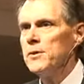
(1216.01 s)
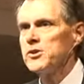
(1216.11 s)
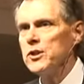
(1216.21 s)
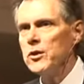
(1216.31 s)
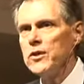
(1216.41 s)

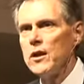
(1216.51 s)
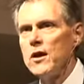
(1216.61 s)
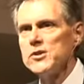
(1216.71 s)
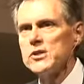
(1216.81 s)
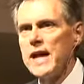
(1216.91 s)
but you know who the
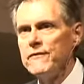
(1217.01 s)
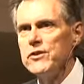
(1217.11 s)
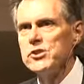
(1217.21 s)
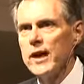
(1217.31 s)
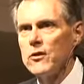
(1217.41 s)
largest
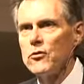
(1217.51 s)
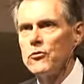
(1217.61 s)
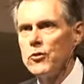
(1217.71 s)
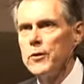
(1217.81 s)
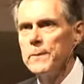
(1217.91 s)

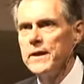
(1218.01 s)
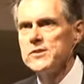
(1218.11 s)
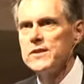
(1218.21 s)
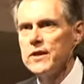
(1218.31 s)
evangelical group is